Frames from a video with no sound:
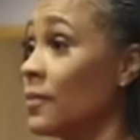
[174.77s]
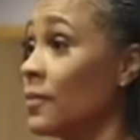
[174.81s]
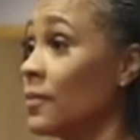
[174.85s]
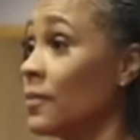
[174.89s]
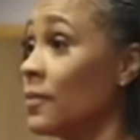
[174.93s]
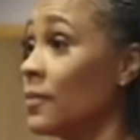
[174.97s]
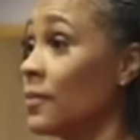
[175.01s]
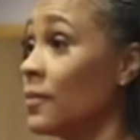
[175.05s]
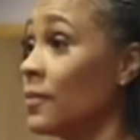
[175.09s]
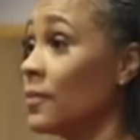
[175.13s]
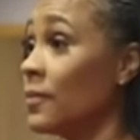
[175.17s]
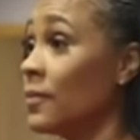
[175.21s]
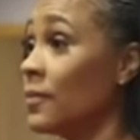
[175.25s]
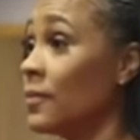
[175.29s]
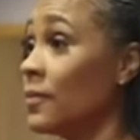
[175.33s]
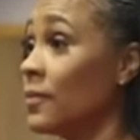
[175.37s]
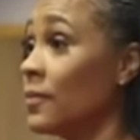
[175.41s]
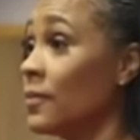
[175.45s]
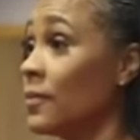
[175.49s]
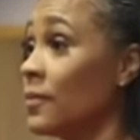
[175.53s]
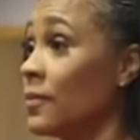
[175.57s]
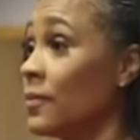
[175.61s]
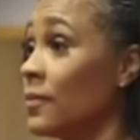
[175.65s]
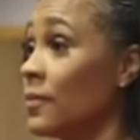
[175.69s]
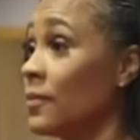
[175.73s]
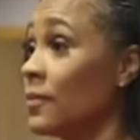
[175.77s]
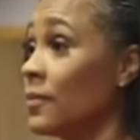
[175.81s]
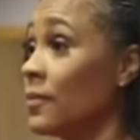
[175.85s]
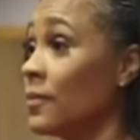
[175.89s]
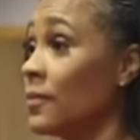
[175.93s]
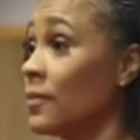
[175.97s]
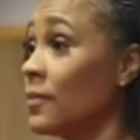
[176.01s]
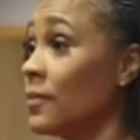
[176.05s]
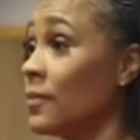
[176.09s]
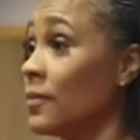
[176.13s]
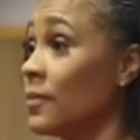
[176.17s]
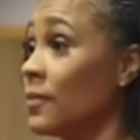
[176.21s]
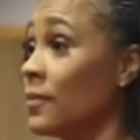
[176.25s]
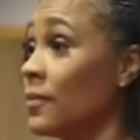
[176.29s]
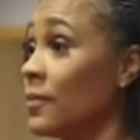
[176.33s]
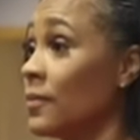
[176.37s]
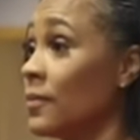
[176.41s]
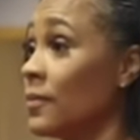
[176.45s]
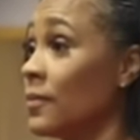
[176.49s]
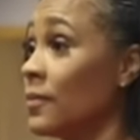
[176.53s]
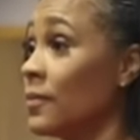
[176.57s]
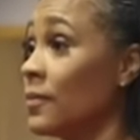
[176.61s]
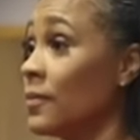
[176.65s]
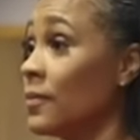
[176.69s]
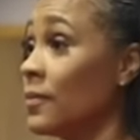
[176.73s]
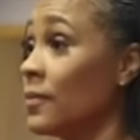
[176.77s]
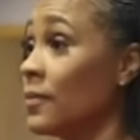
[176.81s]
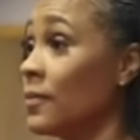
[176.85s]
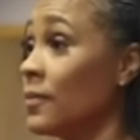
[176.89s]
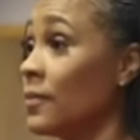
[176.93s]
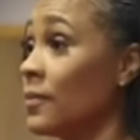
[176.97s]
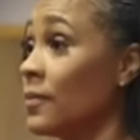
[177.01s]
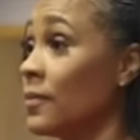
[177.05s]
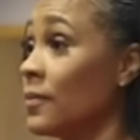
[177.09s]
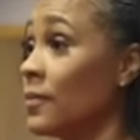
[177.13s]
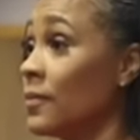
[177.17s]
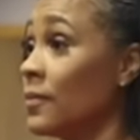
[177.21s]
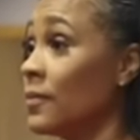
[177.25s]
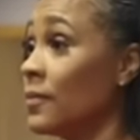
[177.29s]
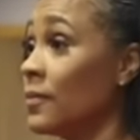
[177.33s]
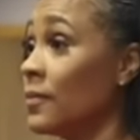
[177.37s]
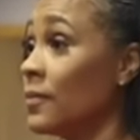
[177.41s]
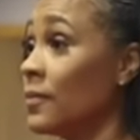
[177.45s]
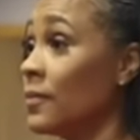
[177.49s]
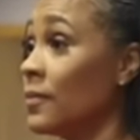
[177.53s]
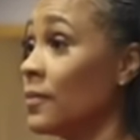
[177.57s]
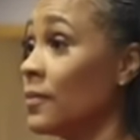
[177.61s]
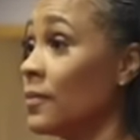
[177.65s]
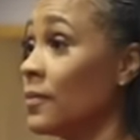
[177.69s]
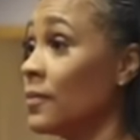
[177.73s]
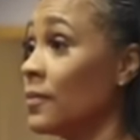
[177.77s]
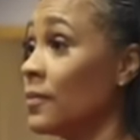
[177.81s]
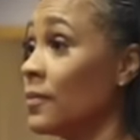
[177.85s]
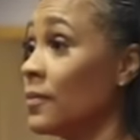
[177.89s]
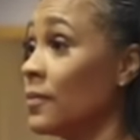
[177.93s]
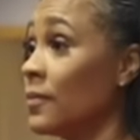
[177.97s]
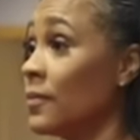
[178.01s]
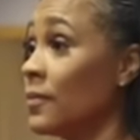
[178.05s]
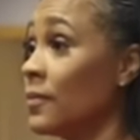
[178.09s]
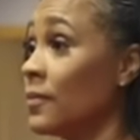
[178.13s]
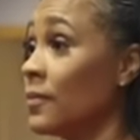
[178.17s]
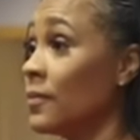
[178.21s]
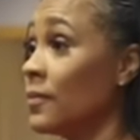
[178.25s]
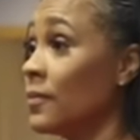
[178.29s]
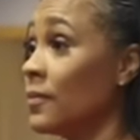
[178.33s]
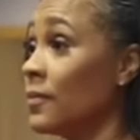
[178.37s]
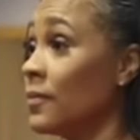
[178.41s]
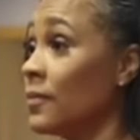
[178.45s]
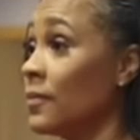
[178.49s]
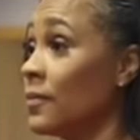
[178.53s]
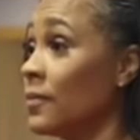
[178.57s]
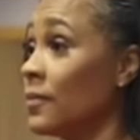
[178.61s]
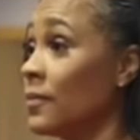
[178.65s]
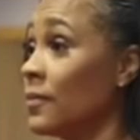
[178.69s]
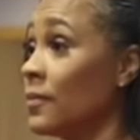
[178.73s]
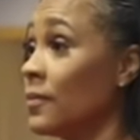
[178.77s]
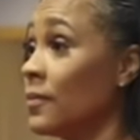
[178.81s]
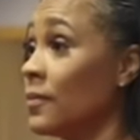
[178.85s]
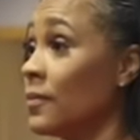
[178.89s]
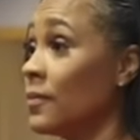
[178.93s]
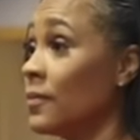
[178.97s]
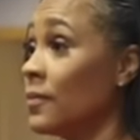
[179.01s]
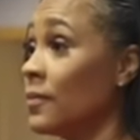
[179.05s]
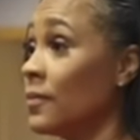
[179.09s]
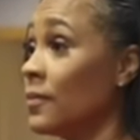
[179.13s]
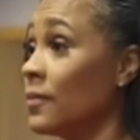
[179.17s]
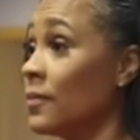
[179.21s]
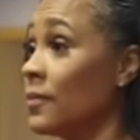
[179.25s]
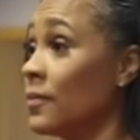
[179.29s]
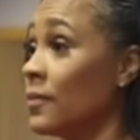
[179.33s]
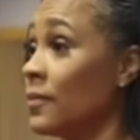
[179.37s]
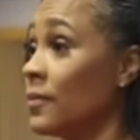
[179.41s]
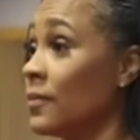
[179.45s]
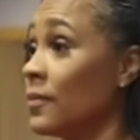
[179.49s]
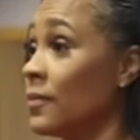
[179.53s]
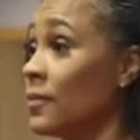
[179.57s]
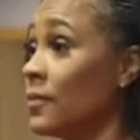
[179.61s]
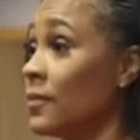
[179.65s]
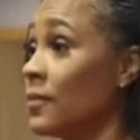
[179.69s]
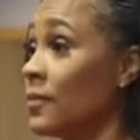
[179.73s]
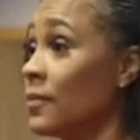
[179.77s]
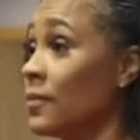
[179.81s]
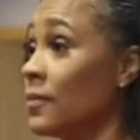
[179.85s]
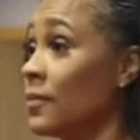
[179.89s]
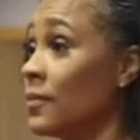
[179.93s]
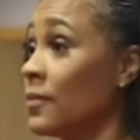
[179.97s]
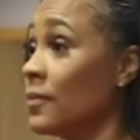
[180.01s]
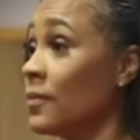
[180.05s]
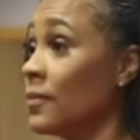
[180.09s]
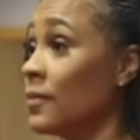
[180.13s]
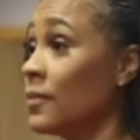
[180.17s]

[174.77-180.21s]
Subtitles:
(silent)